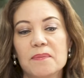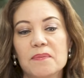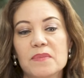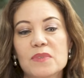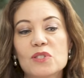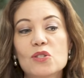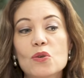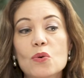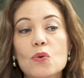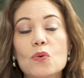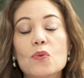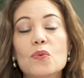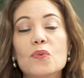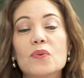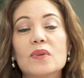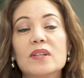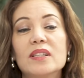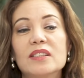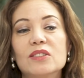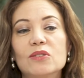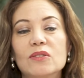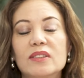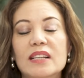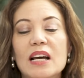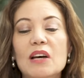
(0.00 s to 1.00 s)
So
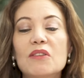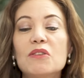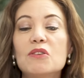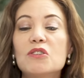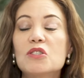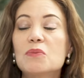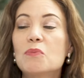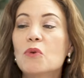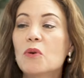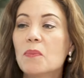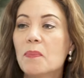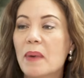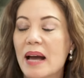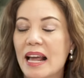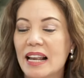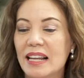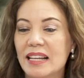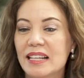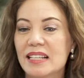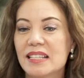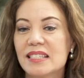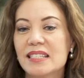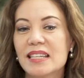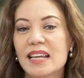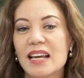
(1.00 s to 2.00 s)
now there's more
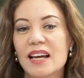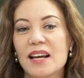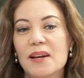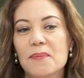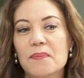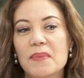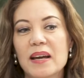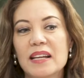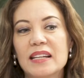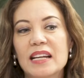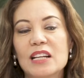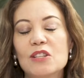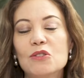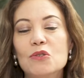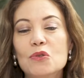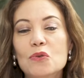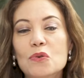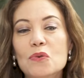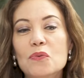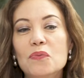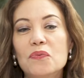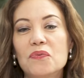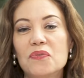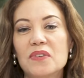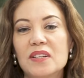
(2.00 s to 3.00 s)
balance. And I
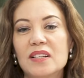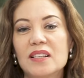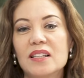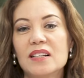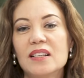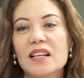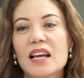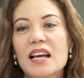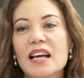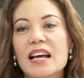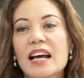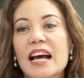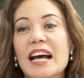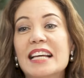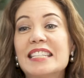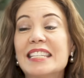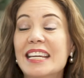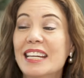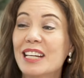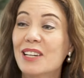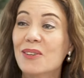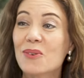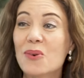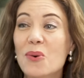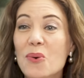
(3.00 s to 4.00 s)
do feel as
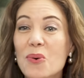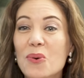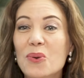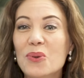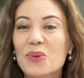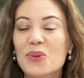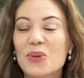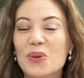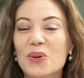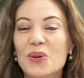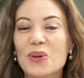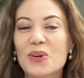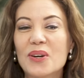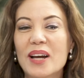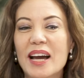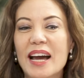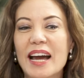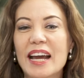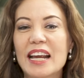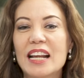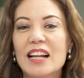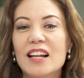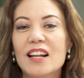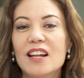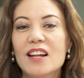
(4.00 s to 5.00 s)
I get older,
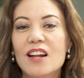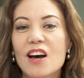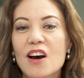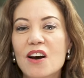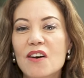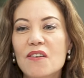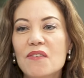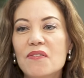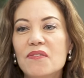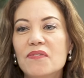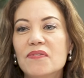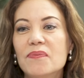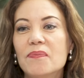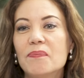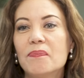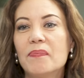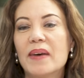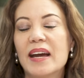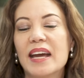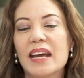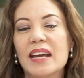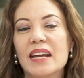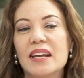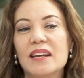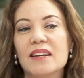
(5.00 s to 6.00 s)
I love
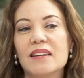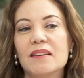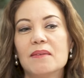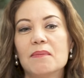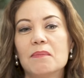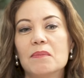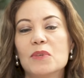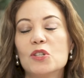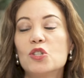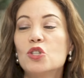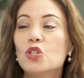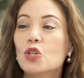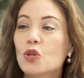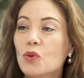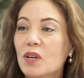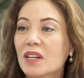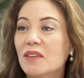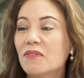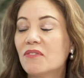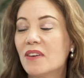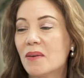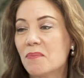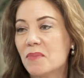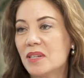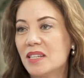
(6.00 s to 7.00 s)
my
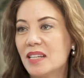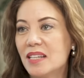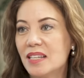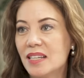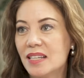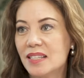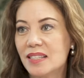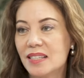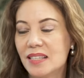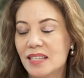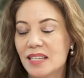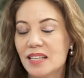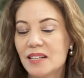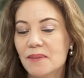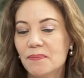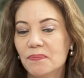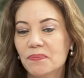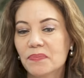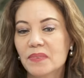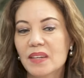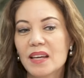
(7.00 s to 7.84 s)
maturing femininity.